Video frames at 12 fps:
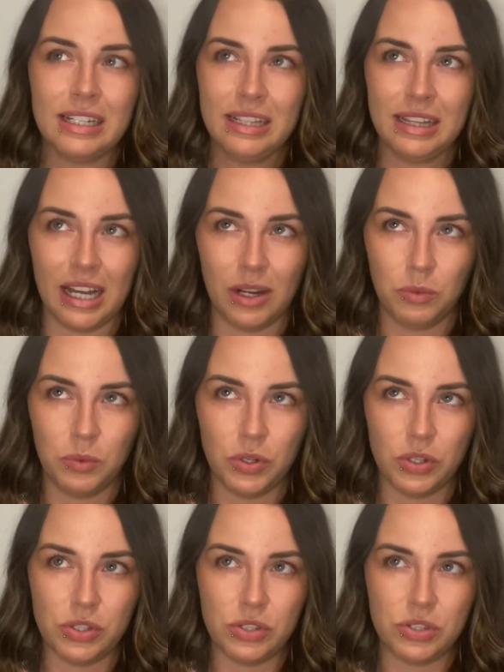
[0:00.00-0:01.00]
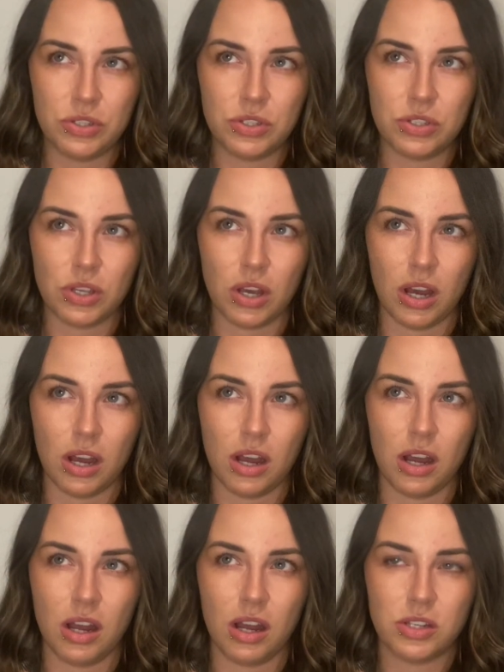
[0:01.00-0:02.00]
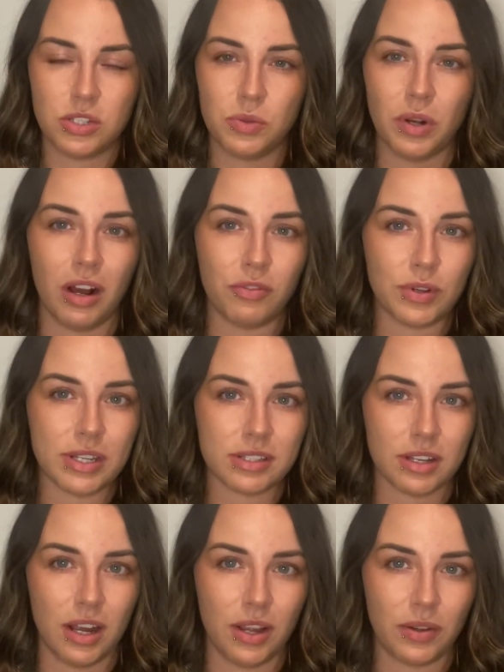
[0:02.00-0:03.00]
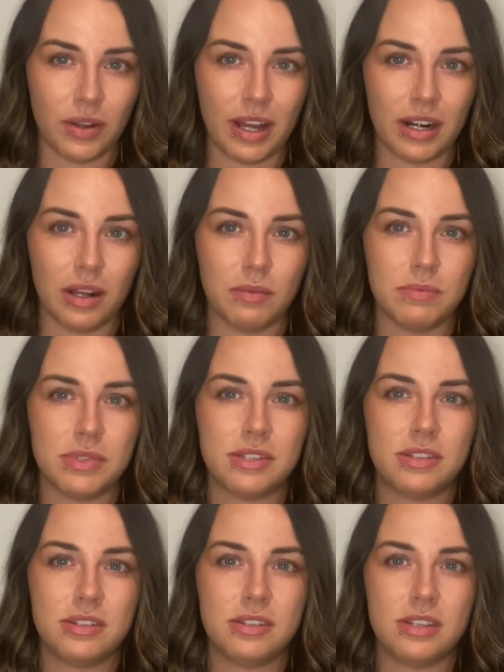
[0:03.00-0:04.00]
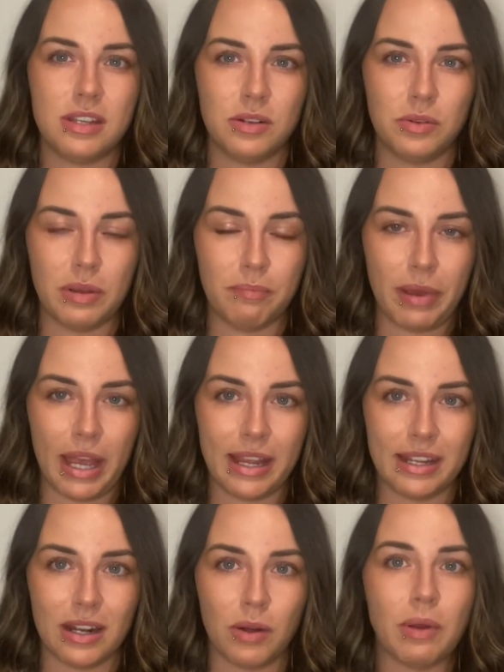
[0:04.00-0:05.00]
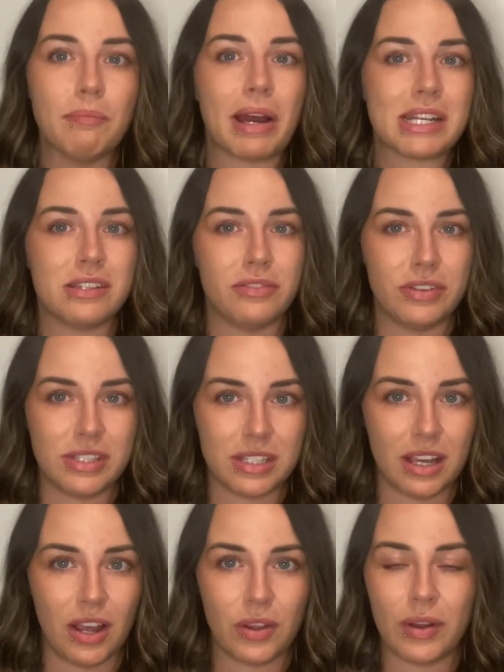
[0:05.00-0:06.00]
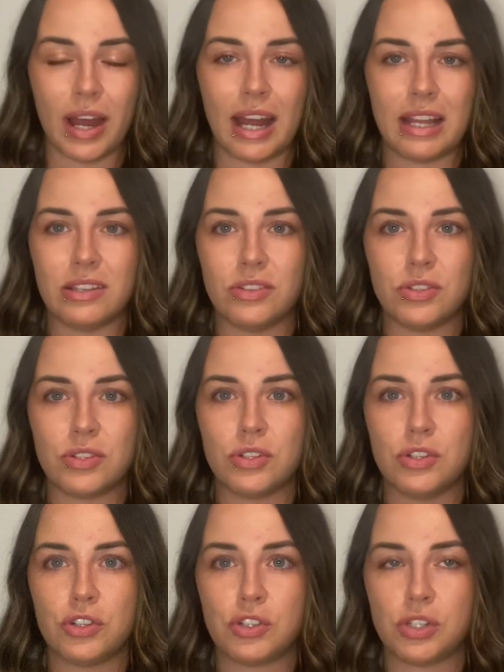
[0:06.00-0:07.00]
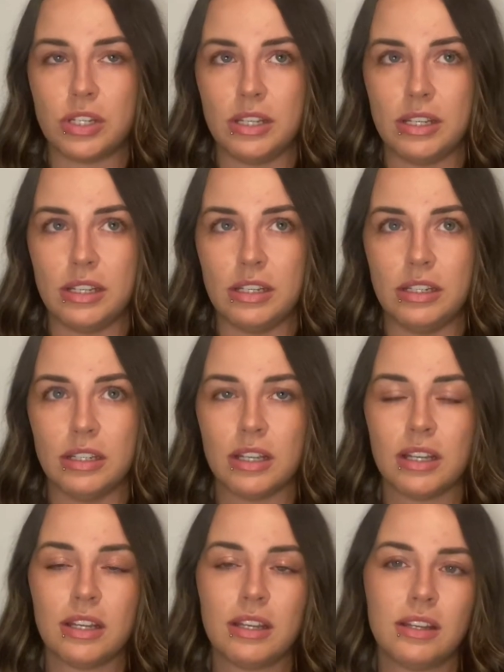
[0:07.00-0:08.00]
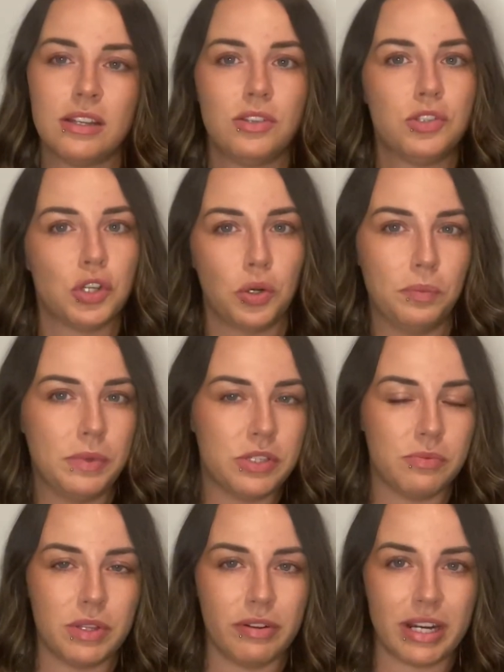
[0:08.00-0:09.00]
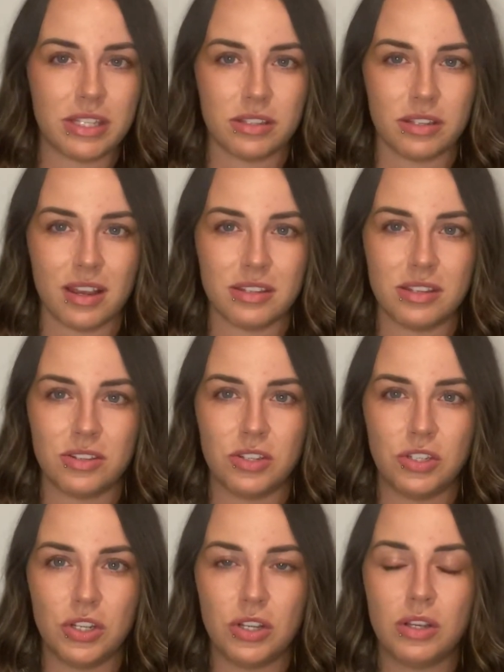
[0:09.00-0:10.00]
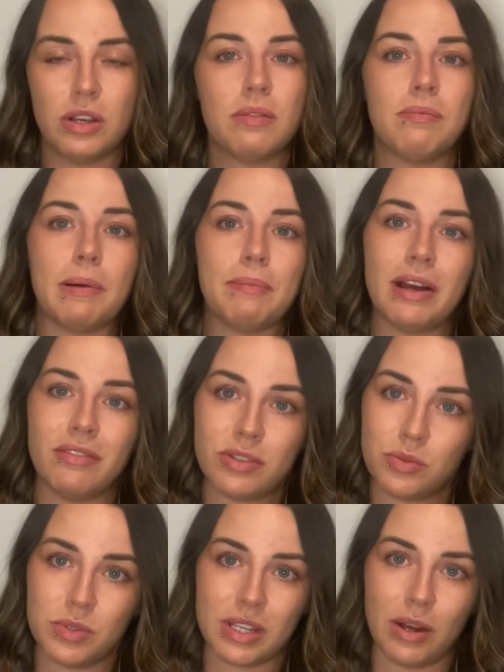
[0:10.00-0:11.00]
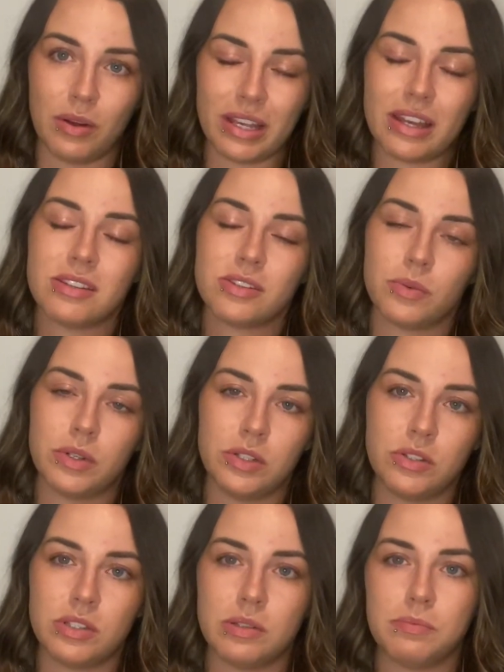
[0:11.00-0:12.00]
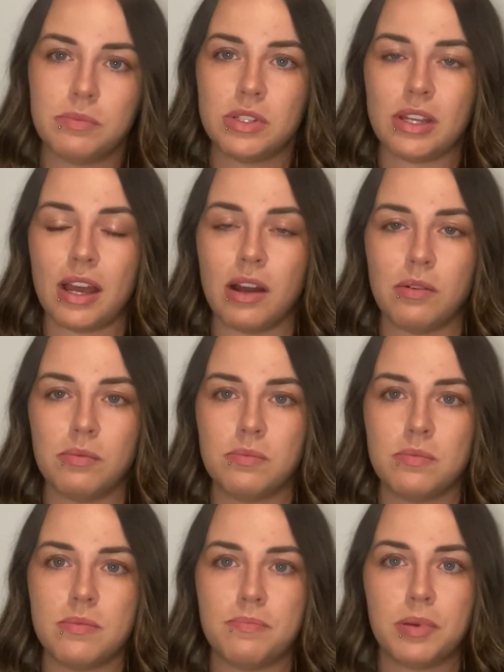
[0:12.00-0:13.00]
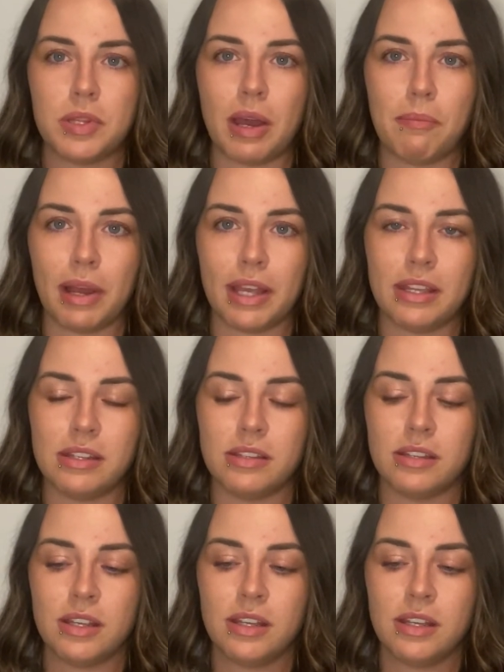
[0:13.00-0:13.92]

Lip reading: That was 2.5 weeks ago, and I'm still in pain. I went back to the physio, and she told me some of their exercises to do. My pelvis was out again, so I need to help put that back in